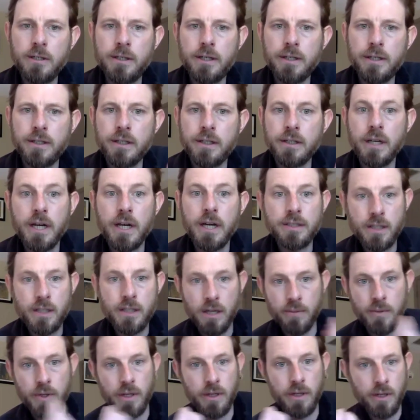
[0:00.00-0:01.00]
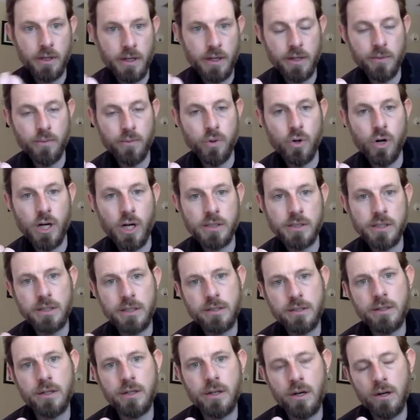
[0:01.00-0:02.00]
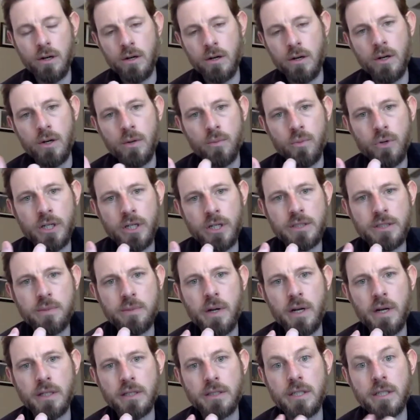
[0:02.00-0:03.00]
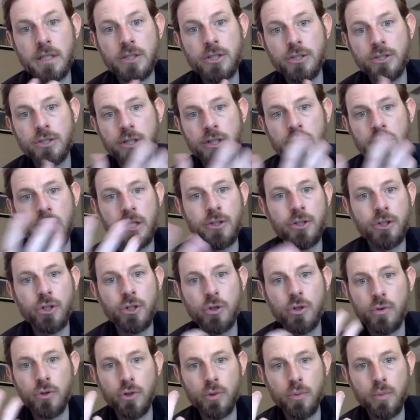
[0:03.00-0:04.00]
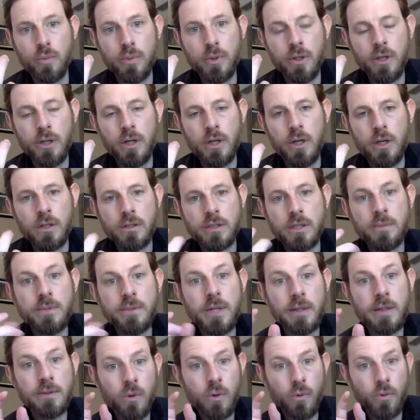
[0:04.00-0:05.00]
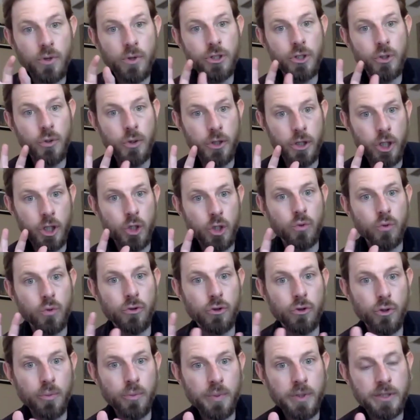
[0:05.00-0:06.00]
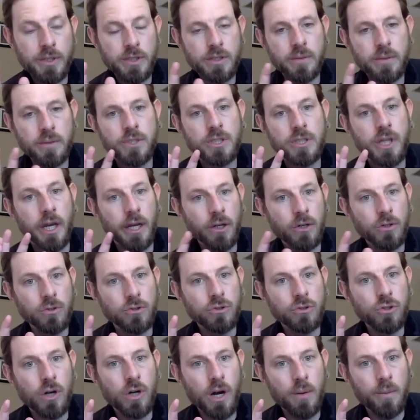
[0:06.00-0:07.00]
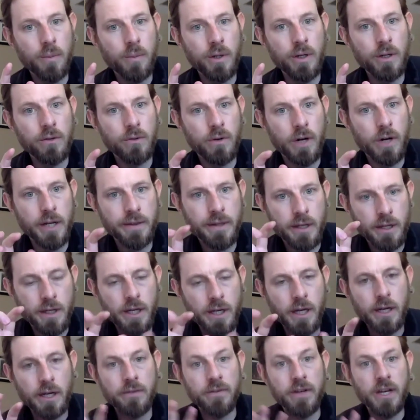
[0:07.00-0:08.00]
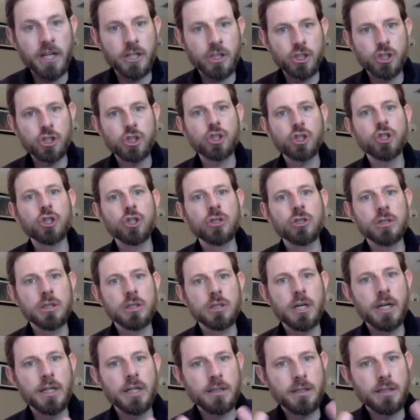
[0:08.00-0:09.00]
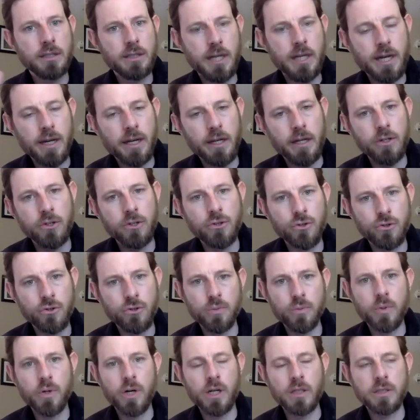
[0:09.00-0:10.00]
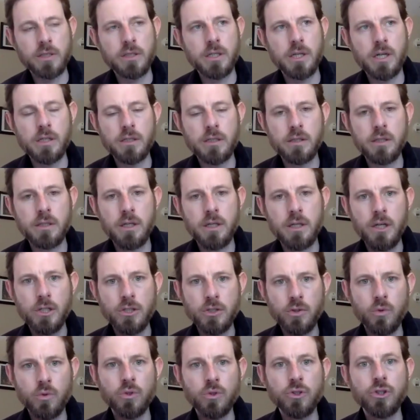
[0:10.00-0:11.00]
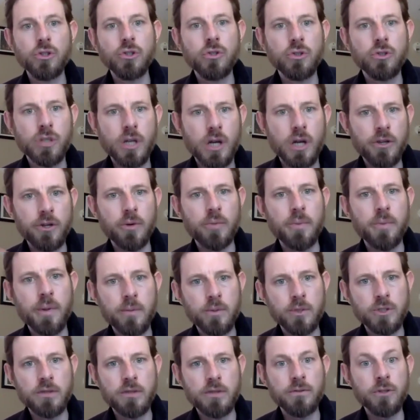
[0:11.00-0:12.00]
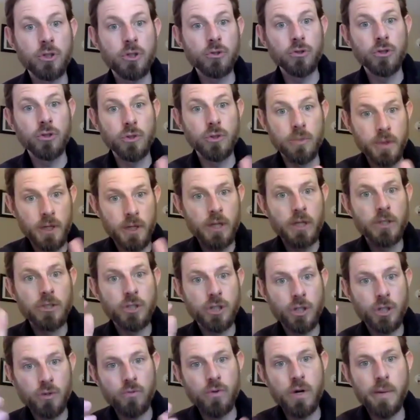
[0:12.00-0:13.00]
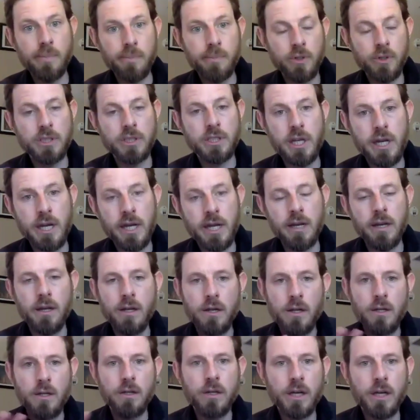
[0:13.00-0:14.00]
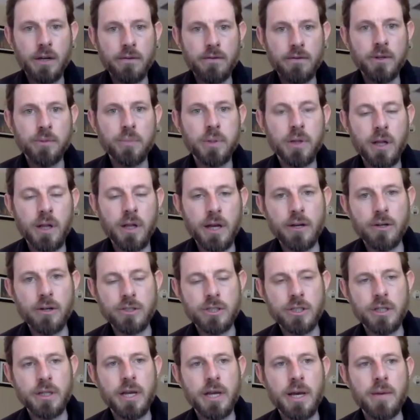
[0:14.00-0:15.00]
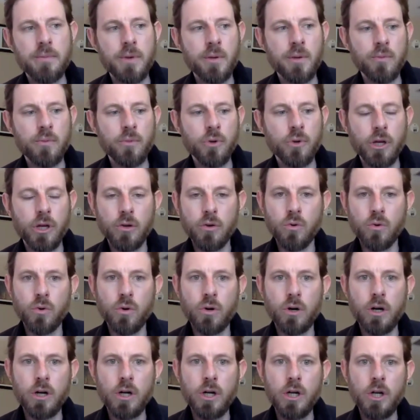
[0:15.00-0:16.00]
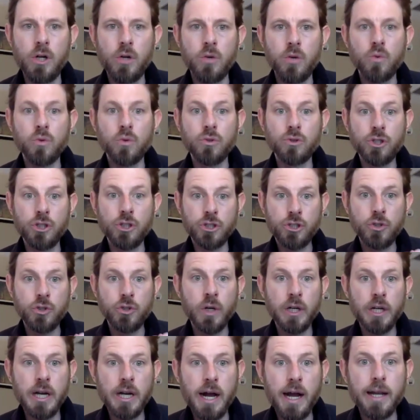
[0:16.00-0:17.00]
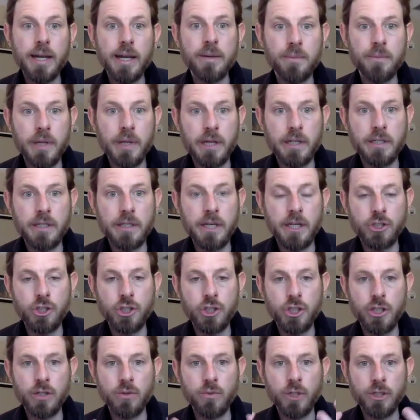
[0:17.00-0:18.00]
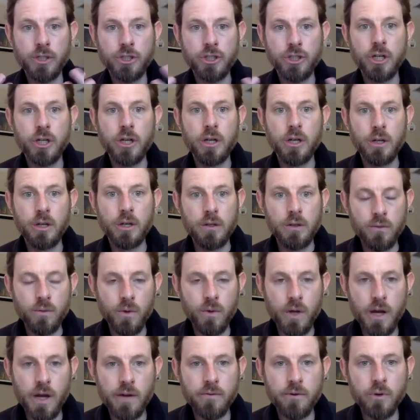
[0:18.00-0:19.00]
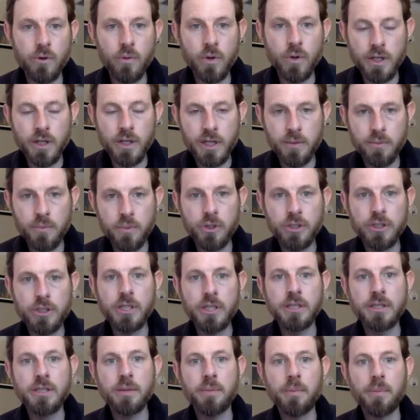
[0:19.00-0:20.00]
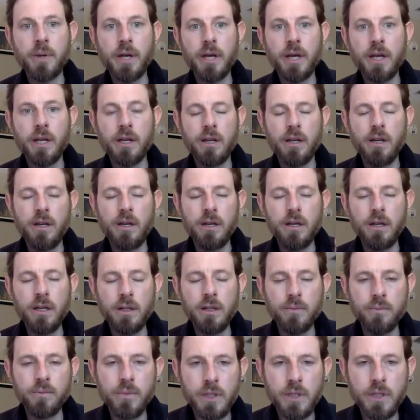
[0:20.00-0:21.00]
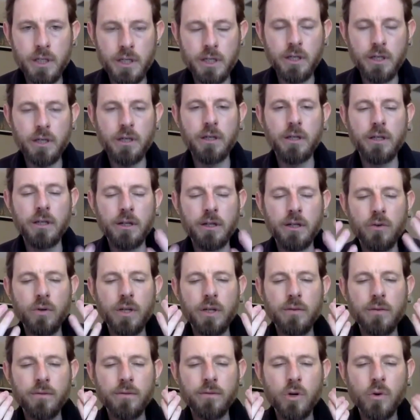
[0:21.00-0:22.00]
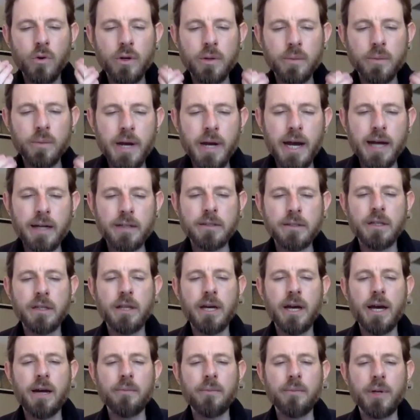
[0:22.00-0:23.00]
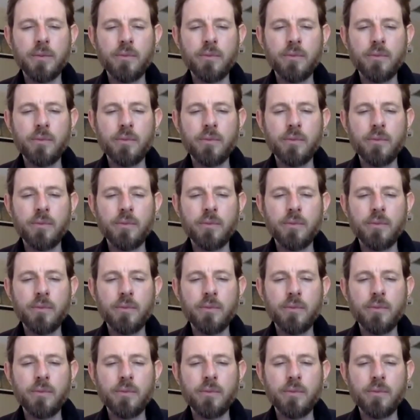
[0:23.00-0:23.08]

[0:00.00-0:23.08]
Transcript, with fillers: and then the guys come and can process their brain spotting sessions in the group sometimes what we do in group is some psychodrama right that kind of externalizes that internal process so we'll use other members of the group to represent kind of the players in that memory or we'll just do a guided meditation in which everyone can participate in meeting, you know, in going back to that